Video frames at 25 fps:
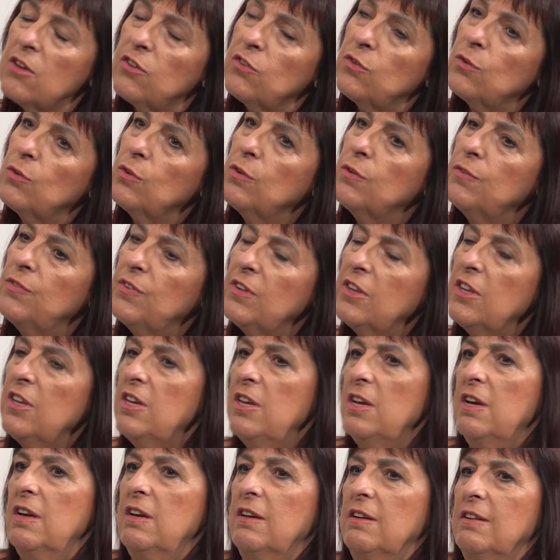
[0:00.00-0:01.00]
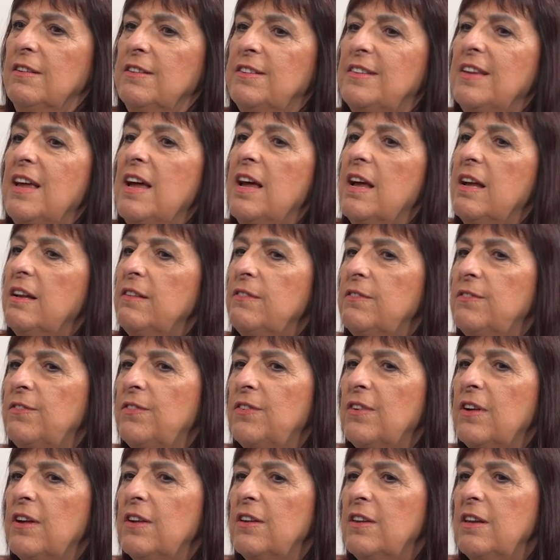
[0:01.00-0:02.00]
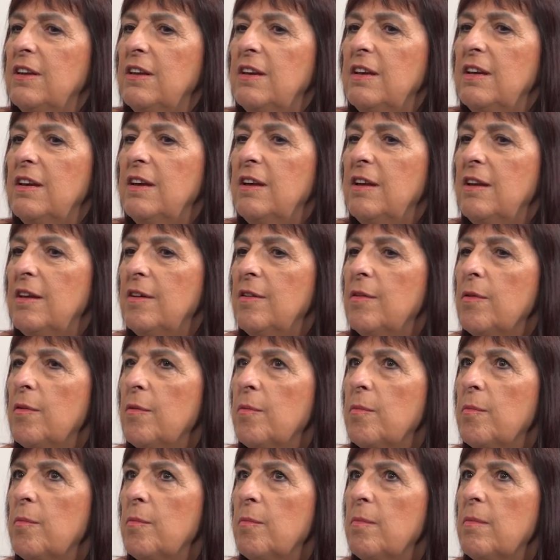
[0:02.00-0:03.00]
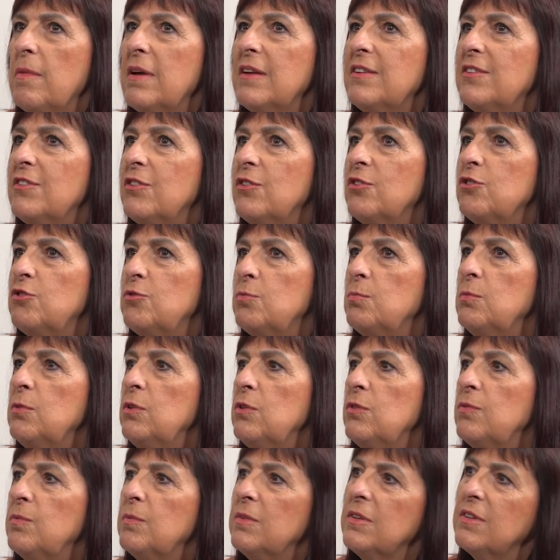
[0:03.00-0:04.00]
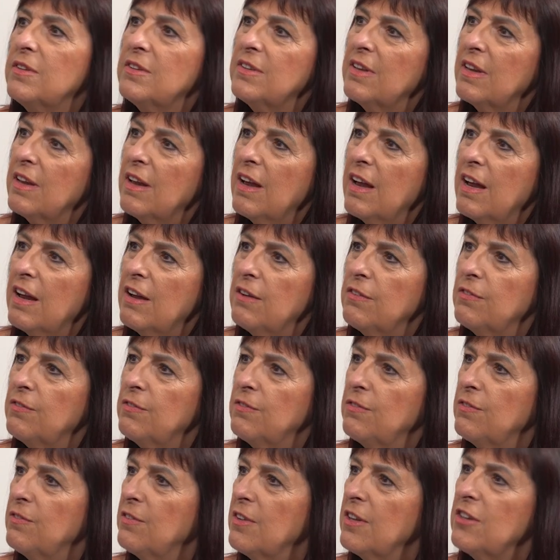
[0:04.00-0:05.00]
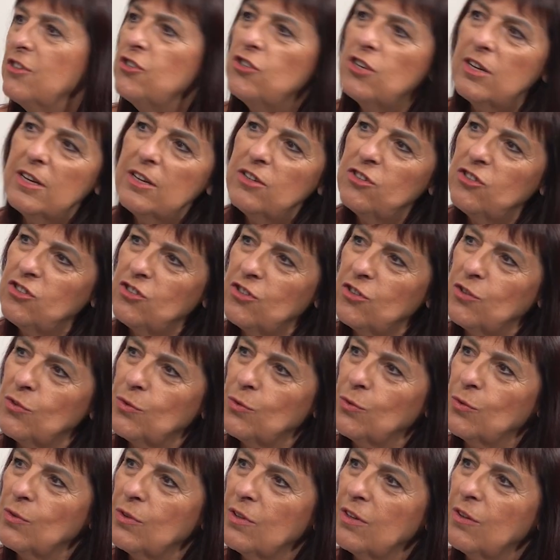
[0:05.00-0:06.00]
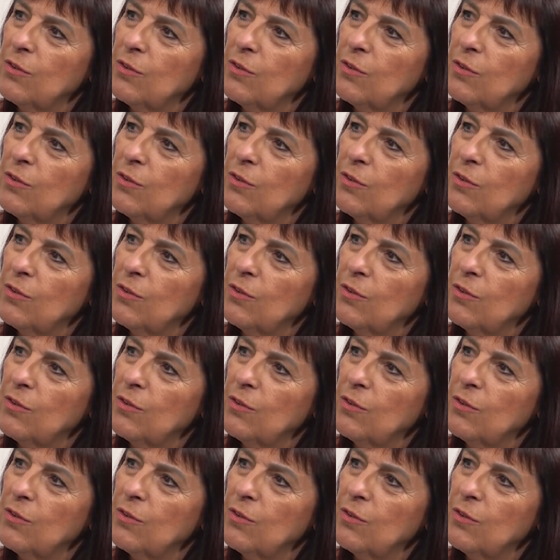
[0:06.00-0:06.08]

over the years, have the massage movements, have they changed at all?